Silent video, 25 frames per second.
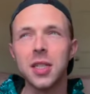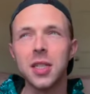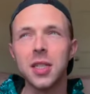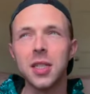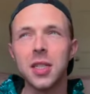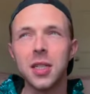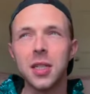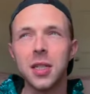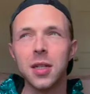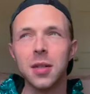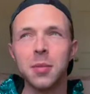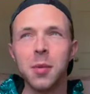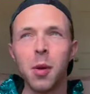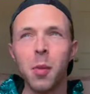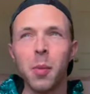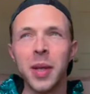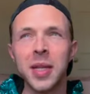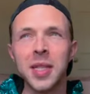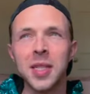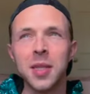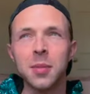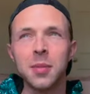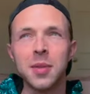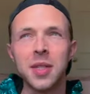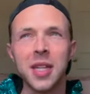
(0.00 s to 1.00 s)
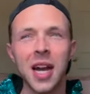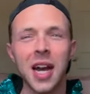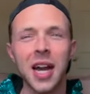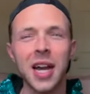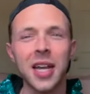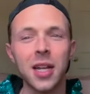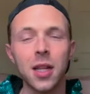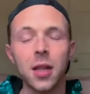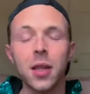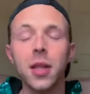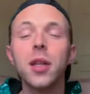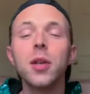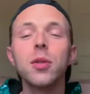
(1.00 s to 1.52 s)
momentum died
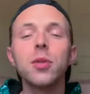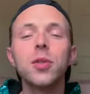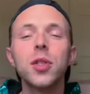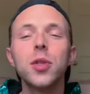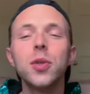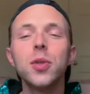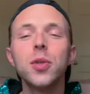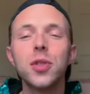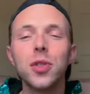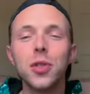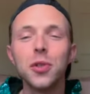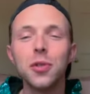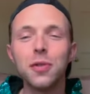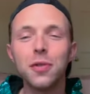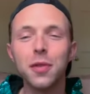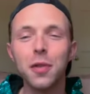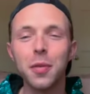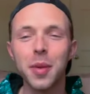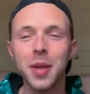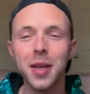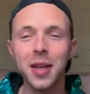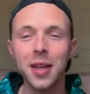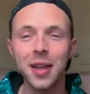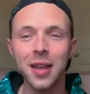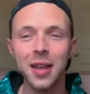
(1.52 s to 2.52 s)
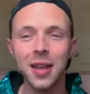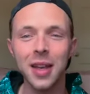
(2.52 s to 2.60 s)
a little too soon for me.